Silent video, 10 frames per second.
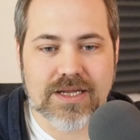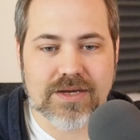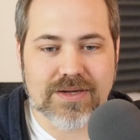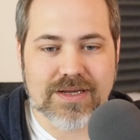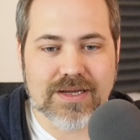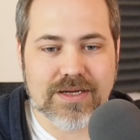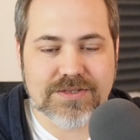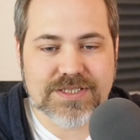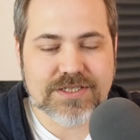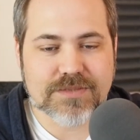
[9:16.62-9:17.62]
Now, I
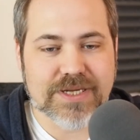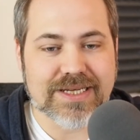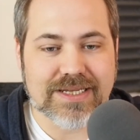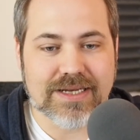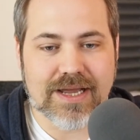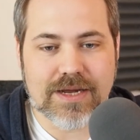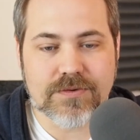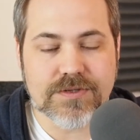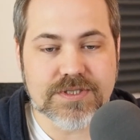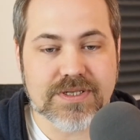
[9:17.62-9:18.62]
always estimate in
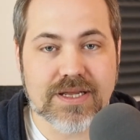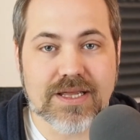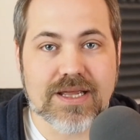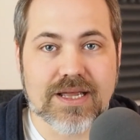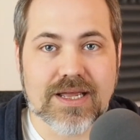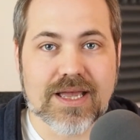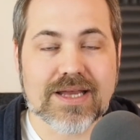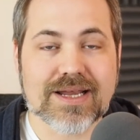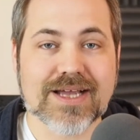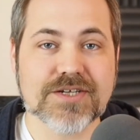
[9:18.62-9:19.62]
hours,
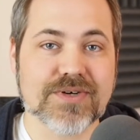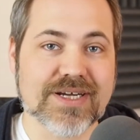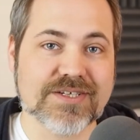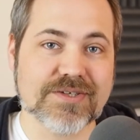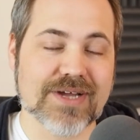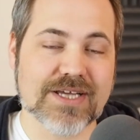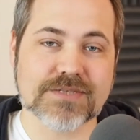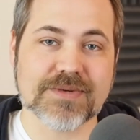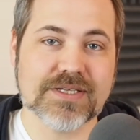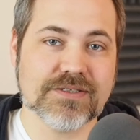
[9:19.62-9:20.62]
and I try to
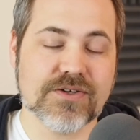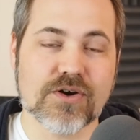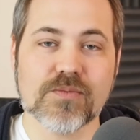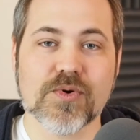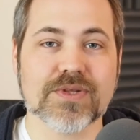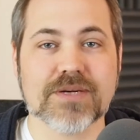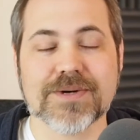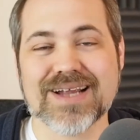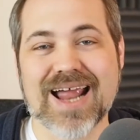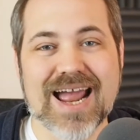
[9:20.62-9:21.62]
estimate no more than
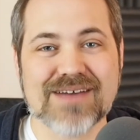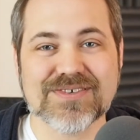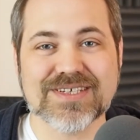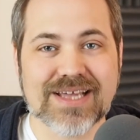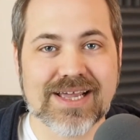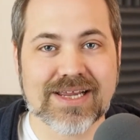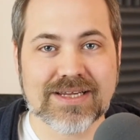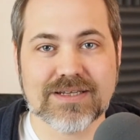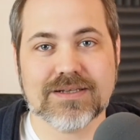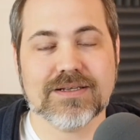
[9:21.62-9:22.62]
about half a day.